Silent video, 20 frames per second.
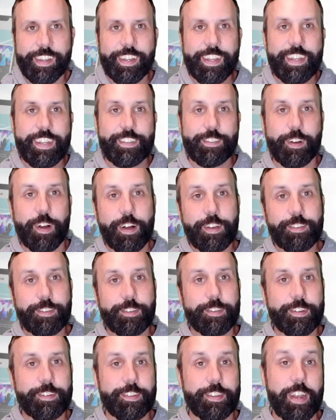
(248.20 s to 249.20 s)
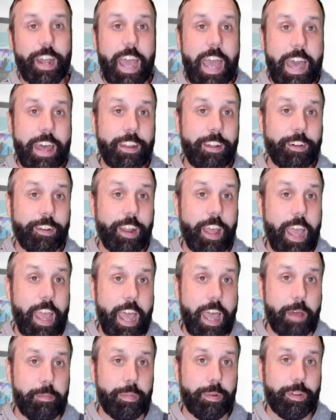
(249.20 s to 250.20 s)
So also there's an add-on
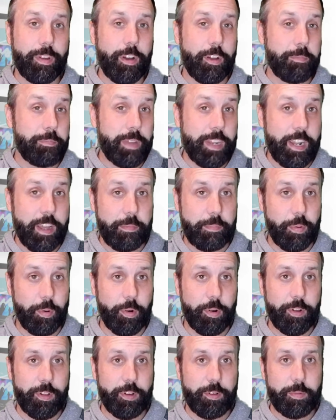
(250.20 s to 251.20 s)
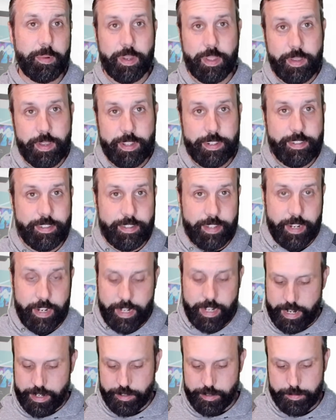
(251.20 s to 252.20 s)
app called MinHub Portal where you can send
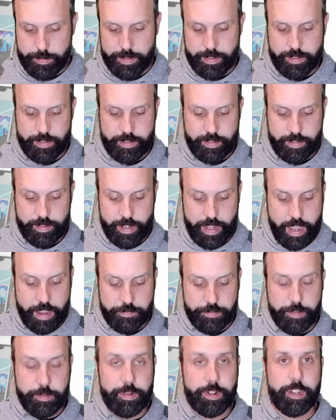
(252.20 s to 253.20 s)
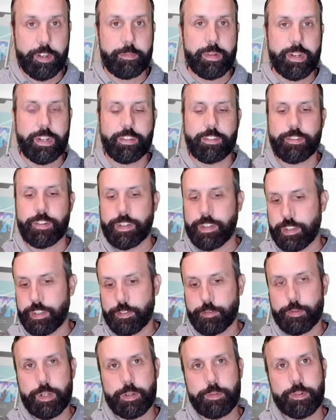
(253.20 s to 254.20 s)
announcements to everyone in your ministry.
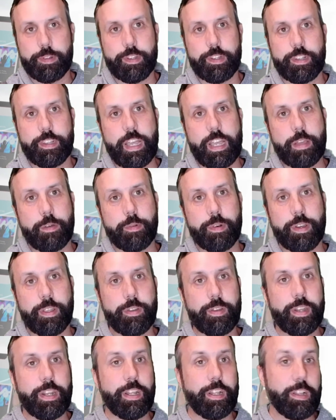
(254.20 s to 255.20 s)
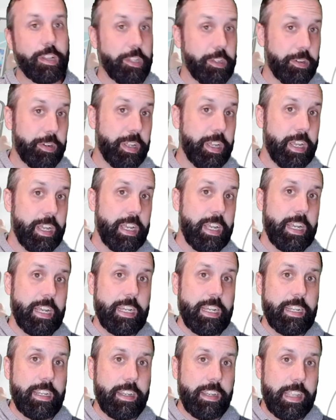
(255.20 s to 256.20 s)
This is what it would look like, where you can include
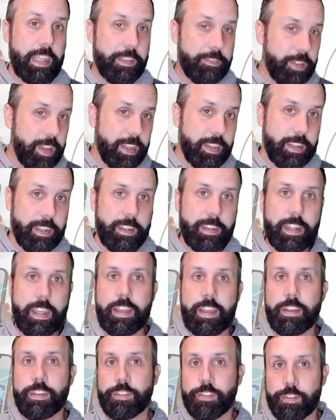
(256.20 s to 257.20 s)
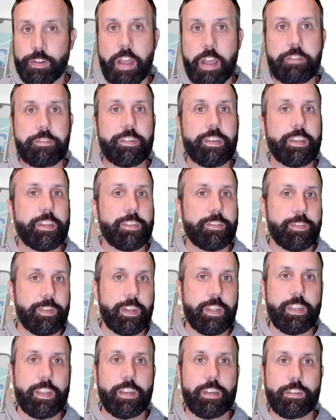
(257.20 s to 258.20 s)
event details, graphics,
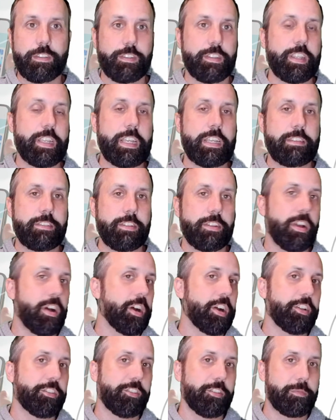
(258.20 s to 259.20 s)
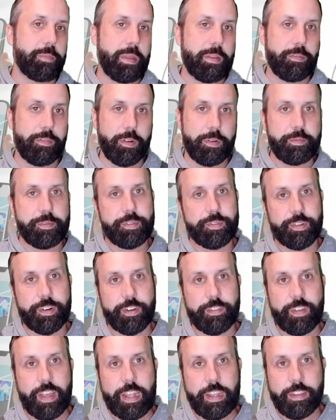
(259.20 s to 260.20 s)
videos, links, and RSVP forms for
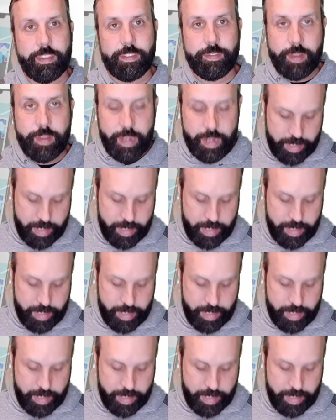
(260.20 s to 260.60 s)
events.